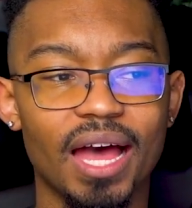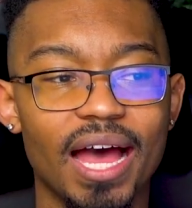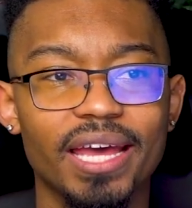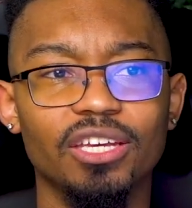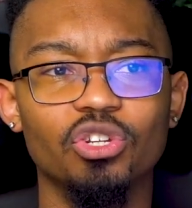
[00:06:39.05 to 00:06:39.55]

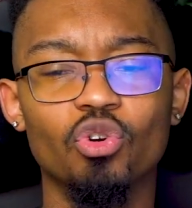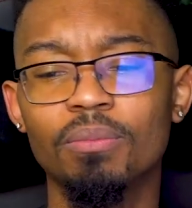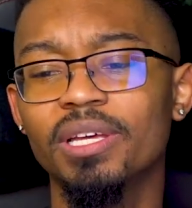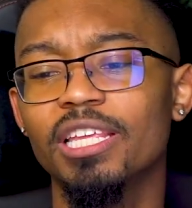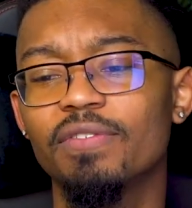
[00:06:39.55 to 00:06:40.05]
I
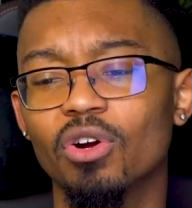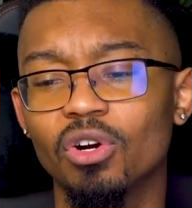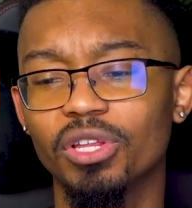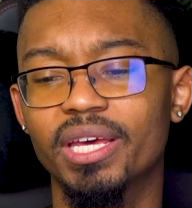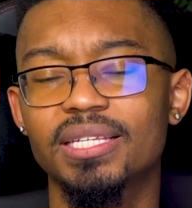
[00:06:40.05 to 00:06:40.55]
normally leave
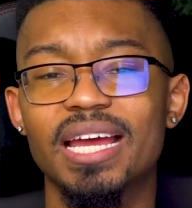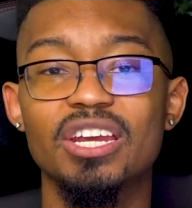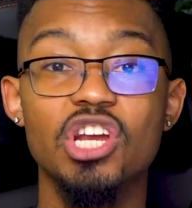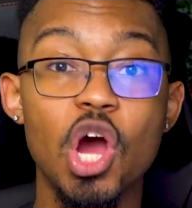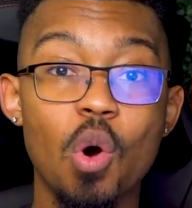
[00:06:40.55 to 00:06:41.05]
early because I
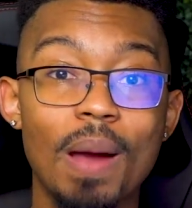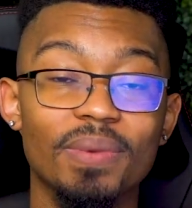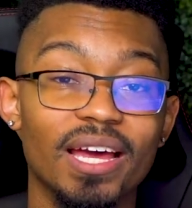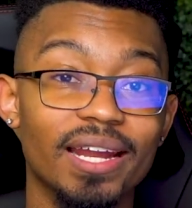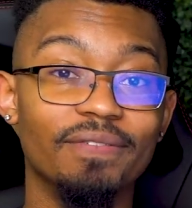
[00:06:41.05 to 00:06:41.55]
know
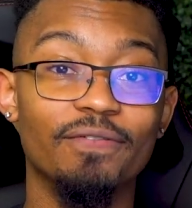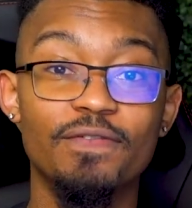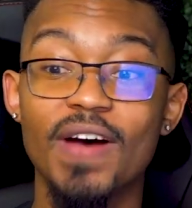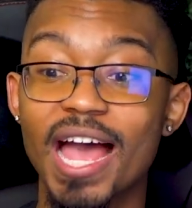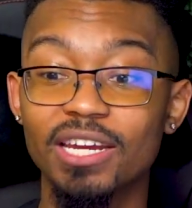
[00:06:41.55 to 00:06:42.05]
I'm going to
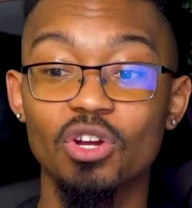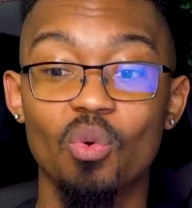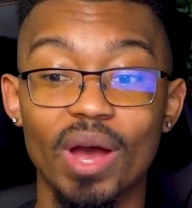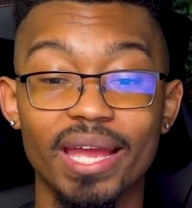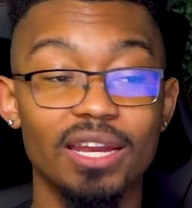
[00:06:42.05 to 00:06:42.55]
find a
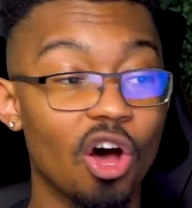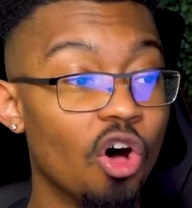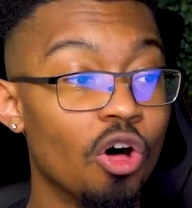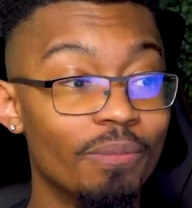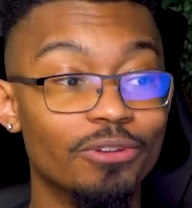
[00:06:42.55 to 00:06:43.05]
way to
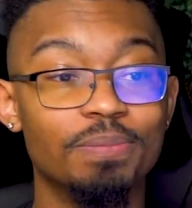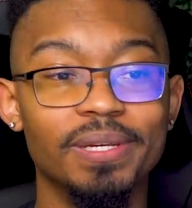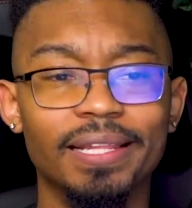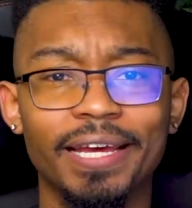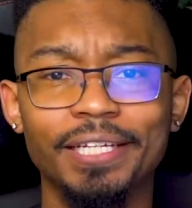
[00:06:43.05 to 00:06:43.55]
almost
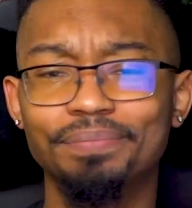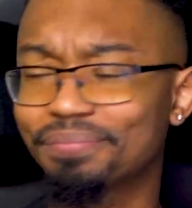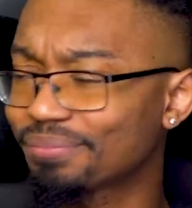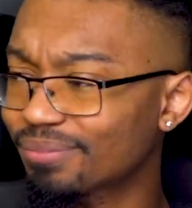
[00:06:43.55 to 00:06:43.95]
be late.